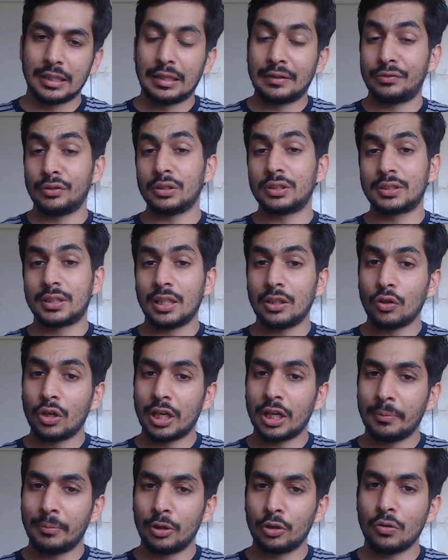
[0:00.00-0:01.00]
If you're still
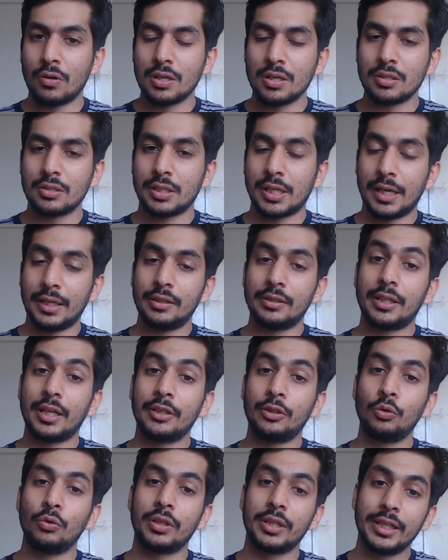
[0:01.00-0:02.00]
not able to understand,
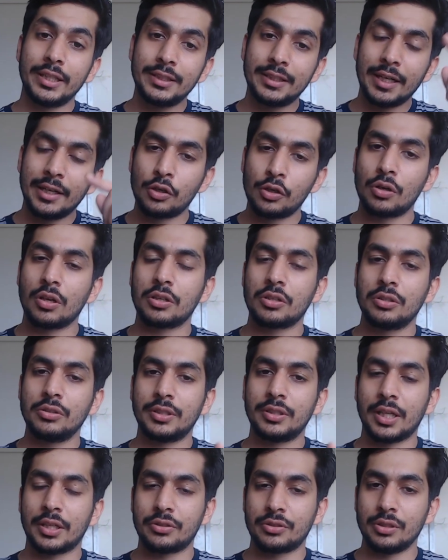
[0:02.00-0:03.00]
then you read the introduction
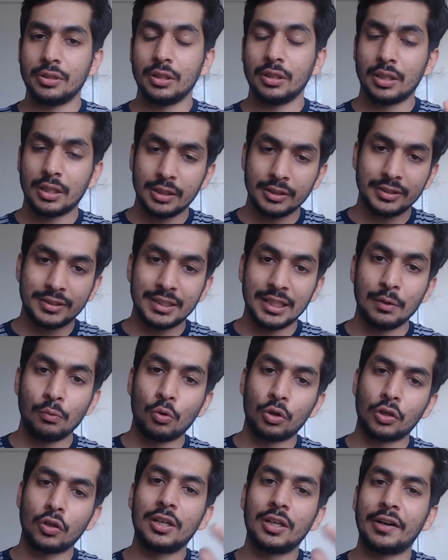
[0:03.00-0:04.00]
section, see
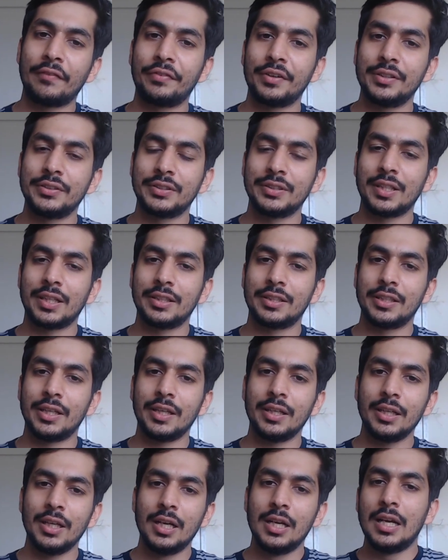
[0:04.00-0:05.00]
what all references are
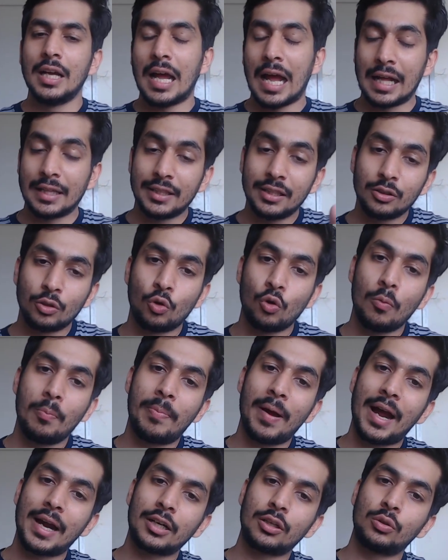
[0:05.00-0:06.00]
there, and then go
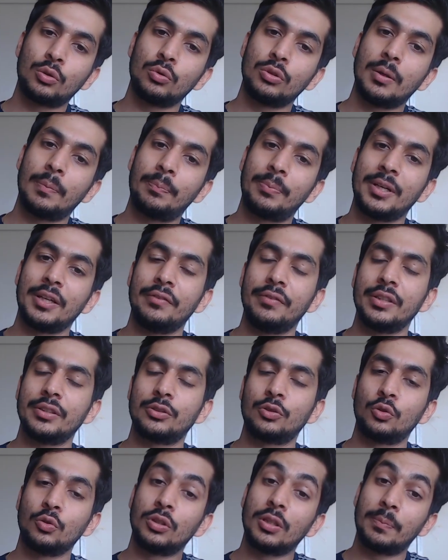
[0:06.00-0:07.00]
back to the previous
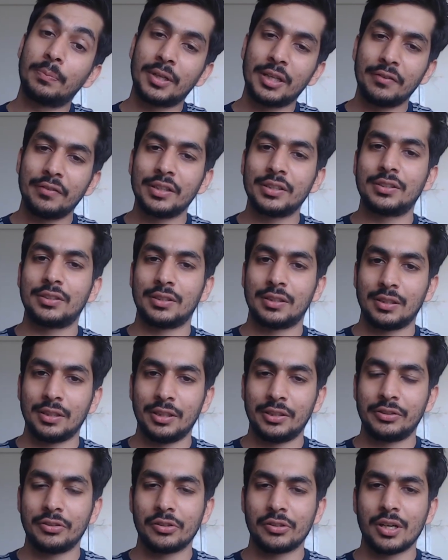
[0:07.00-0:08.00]

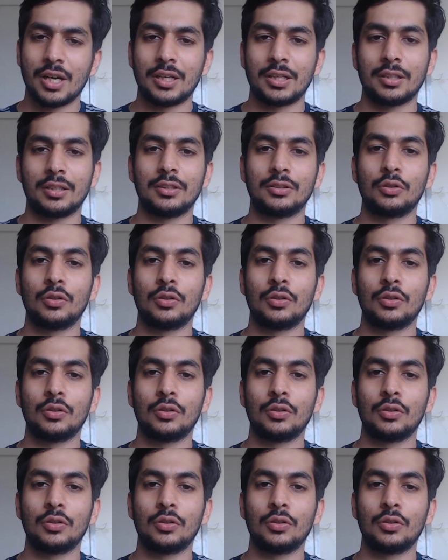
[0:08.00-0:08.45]
research article.